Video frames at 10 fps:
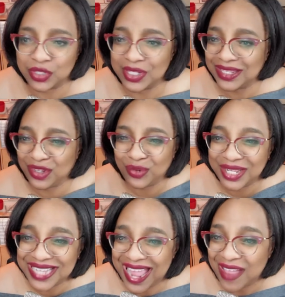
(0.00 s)
You need, you
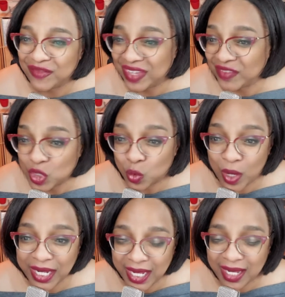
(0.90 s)
need to have given
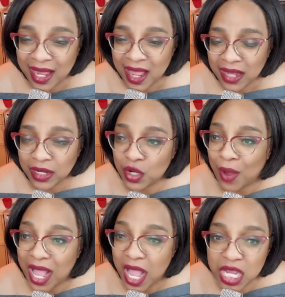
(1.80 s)
20, you know,
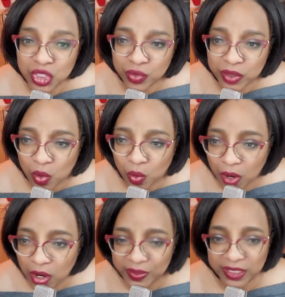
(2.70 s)
100
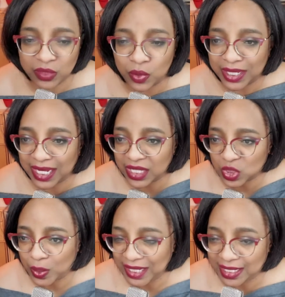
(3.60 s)
quotes in to get
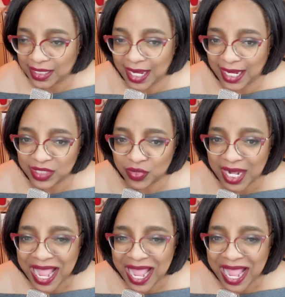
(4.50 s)
20 clients, right?